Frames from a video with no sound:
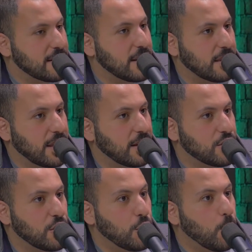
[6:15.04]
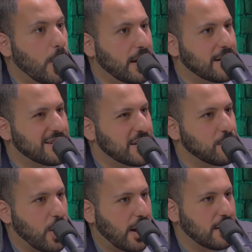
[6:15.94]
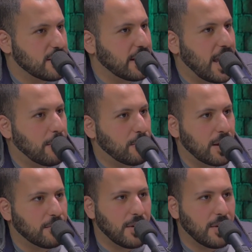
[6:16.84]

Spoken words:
the thing. So you witness this miraculous thing happen, right?